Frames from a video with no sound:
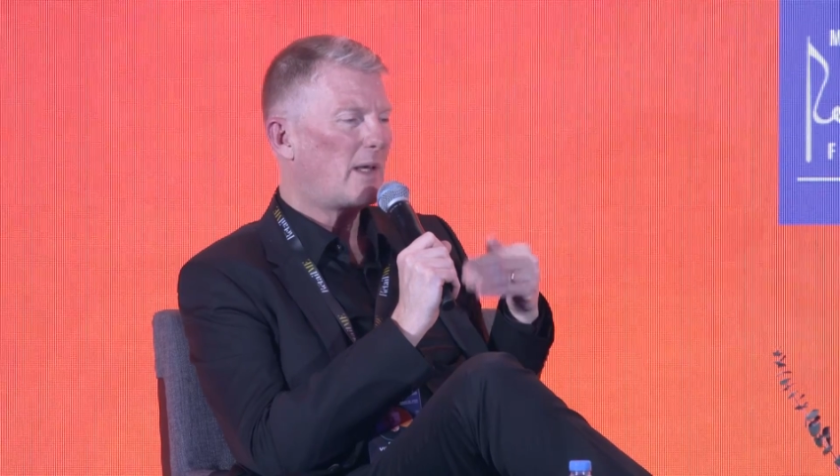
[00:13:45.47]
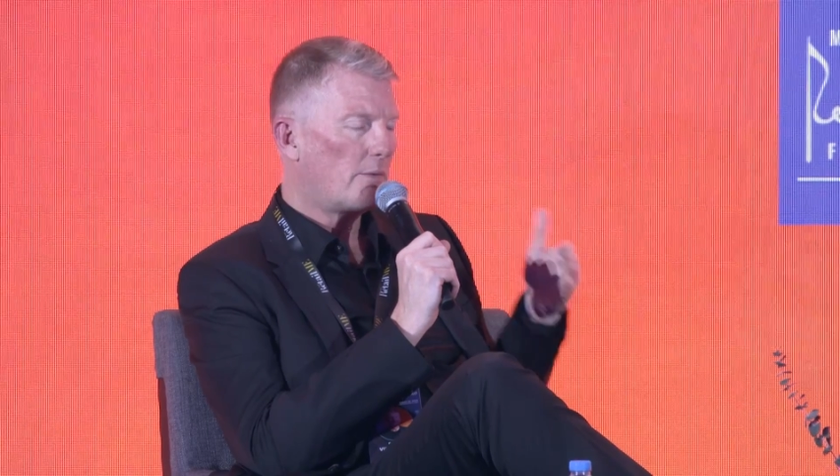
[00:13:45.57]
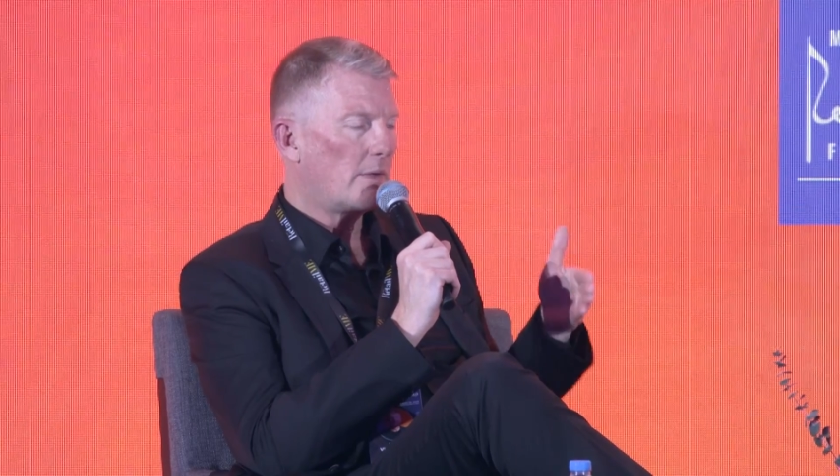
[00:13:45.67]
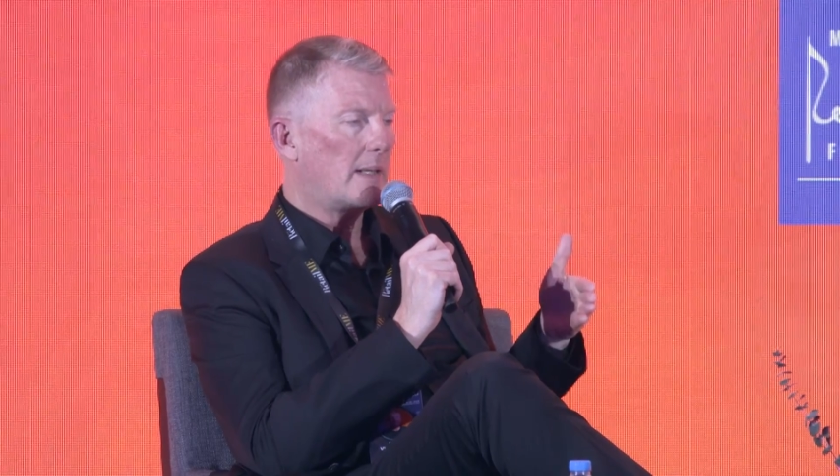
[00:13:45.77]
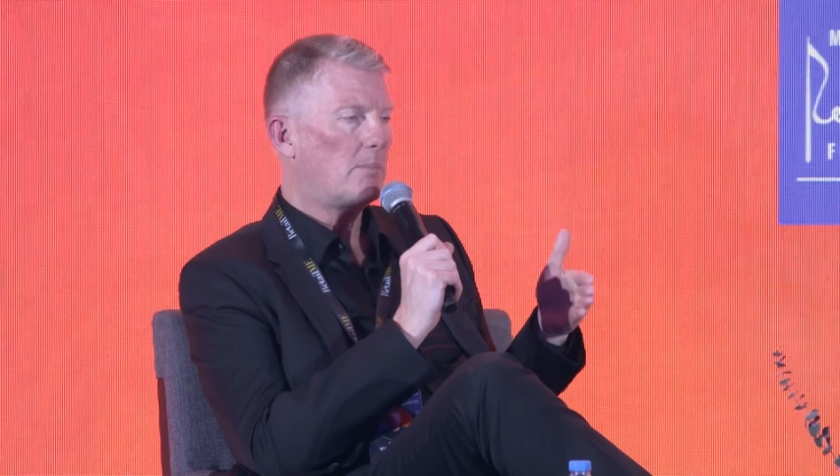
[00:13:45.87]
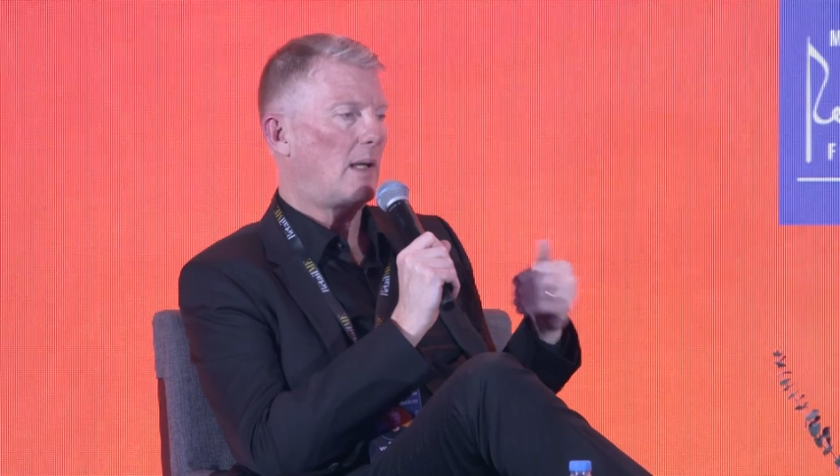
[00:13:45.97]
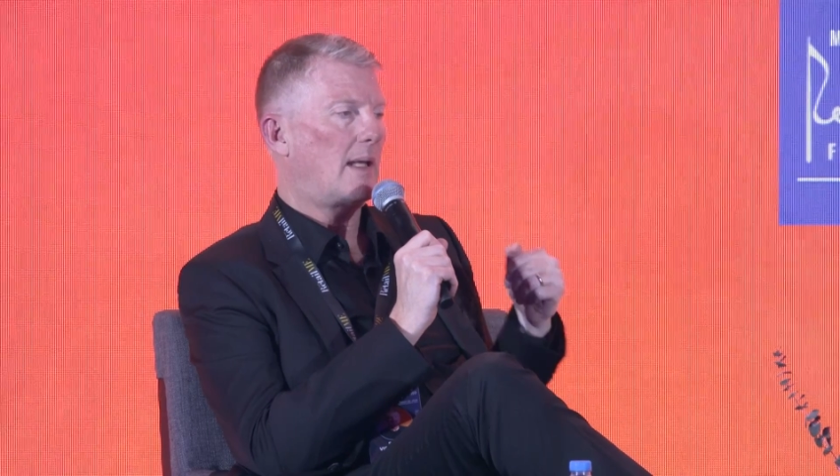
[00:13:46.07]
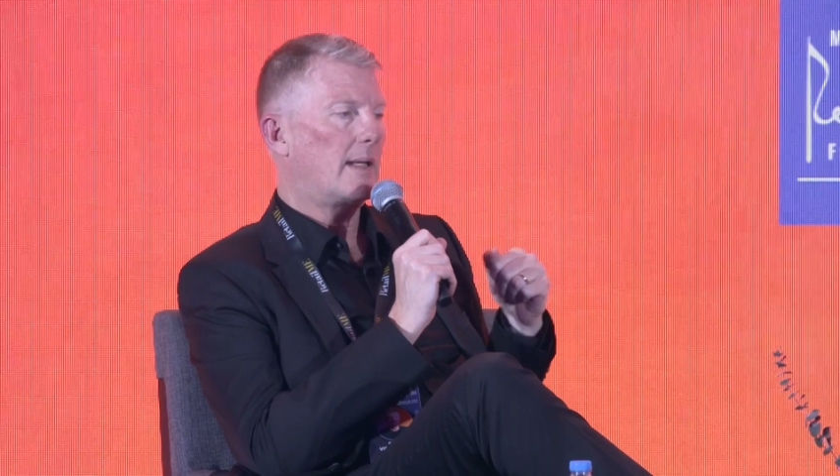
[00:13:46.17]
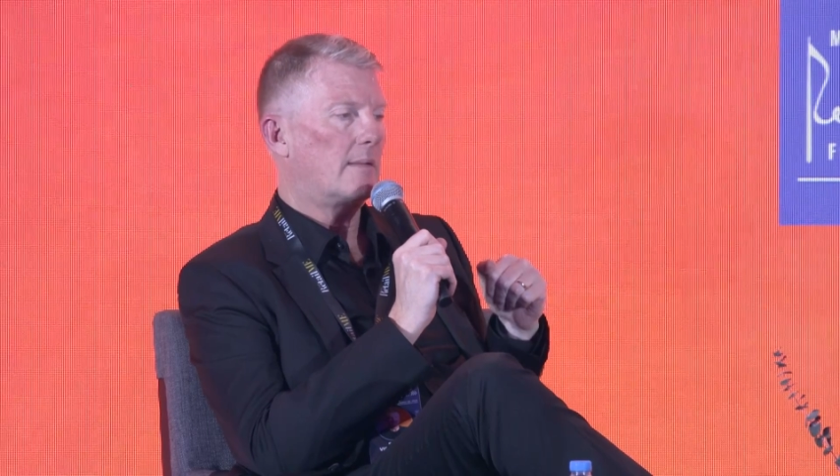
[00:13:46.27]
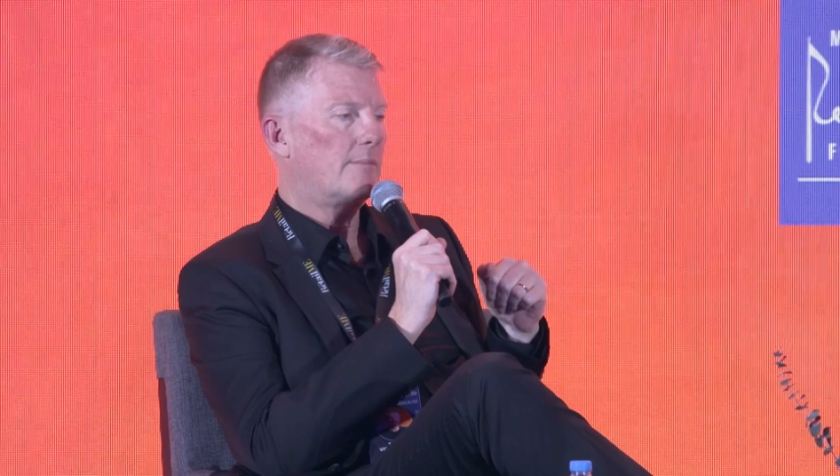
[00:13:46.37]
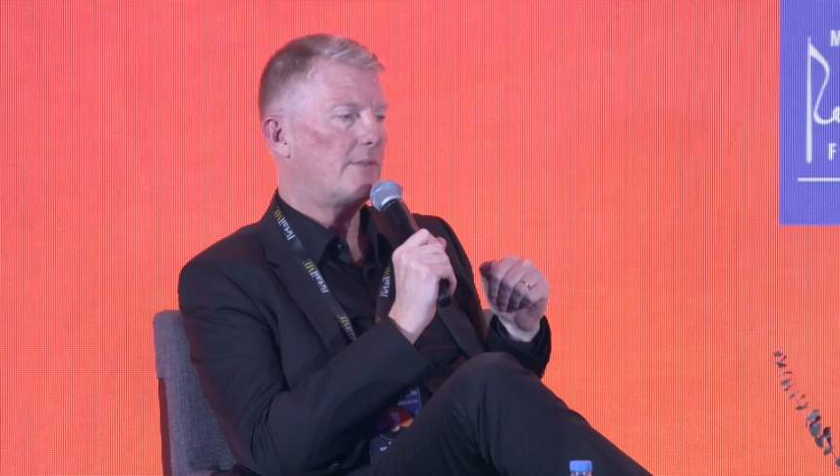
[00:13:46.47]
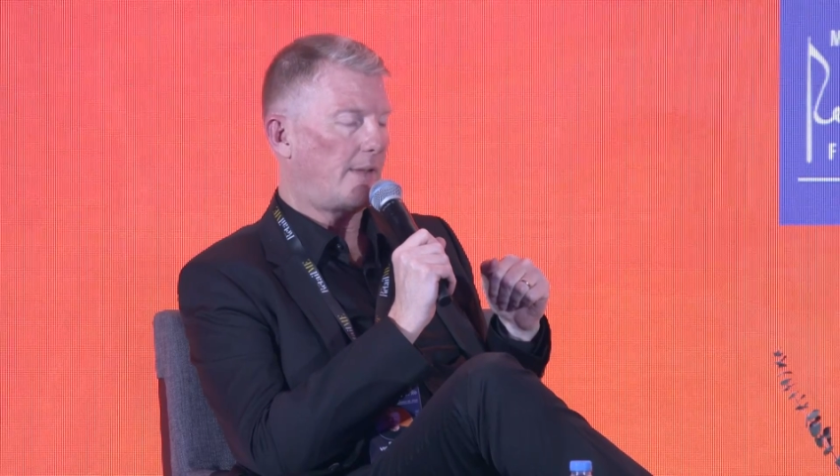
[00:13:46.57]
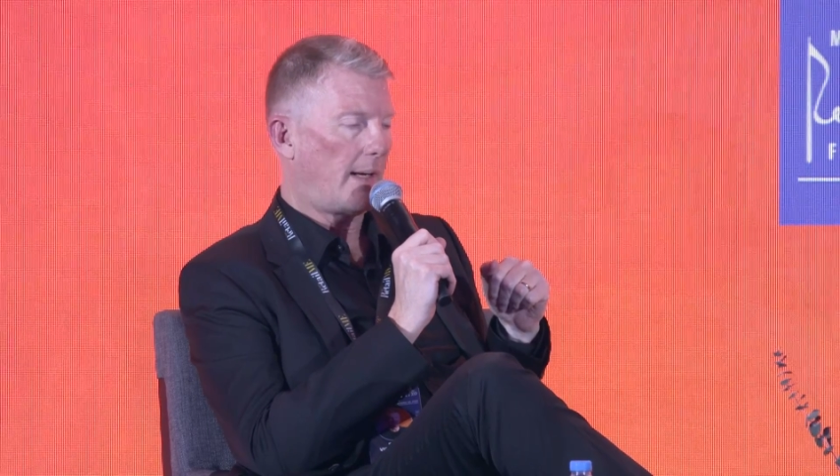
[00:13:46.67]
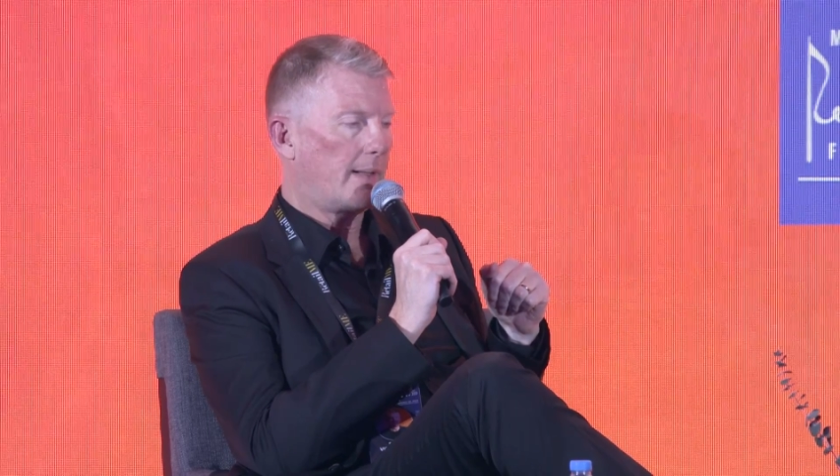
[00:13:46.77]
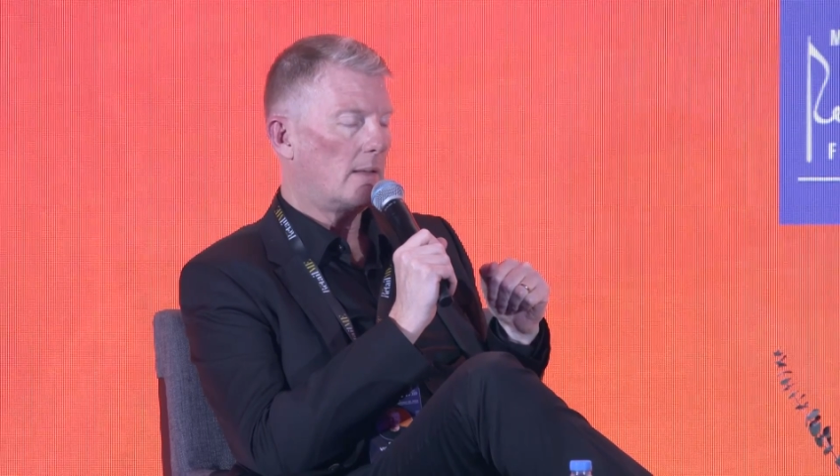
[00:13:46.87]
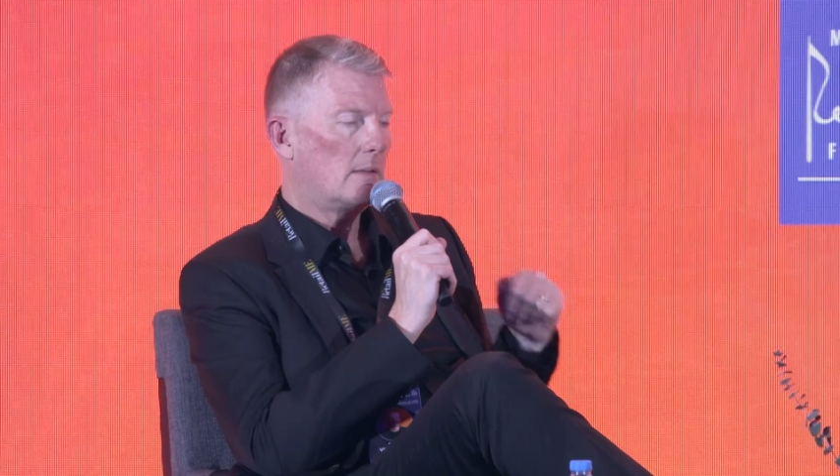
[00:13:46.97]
don't really play in today.